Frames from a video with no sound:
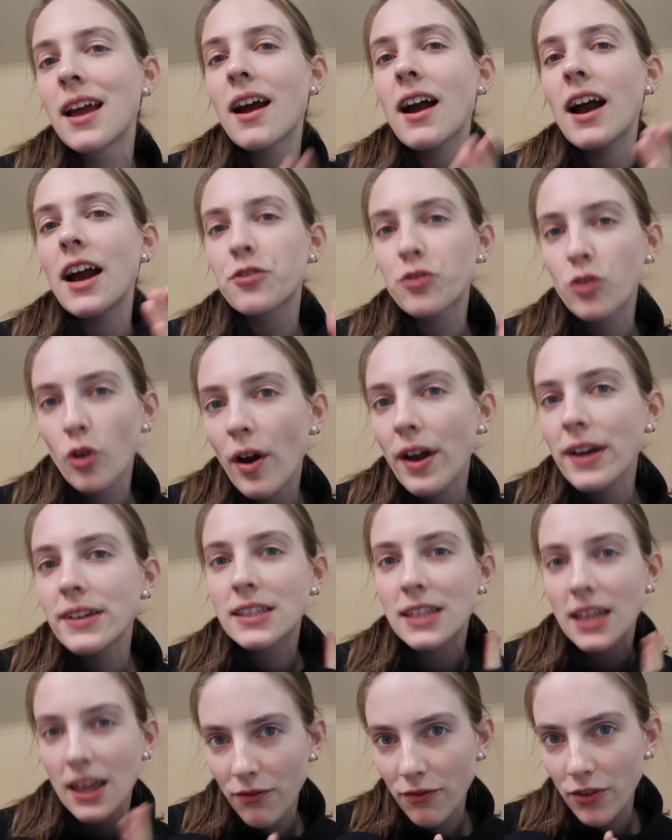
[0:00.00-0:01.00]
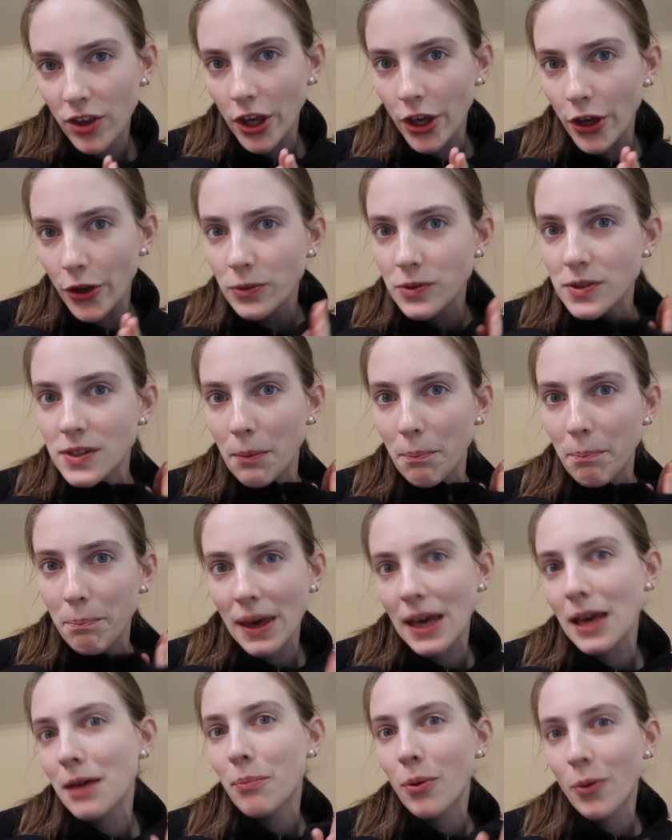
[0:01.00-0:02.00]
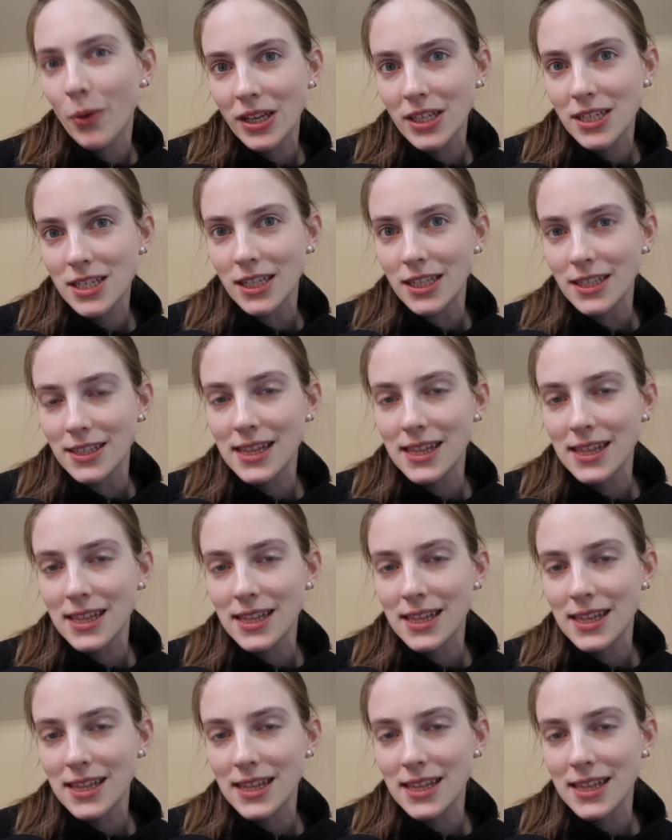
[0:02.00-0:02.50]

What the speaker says: I thought I'd give you some big pointers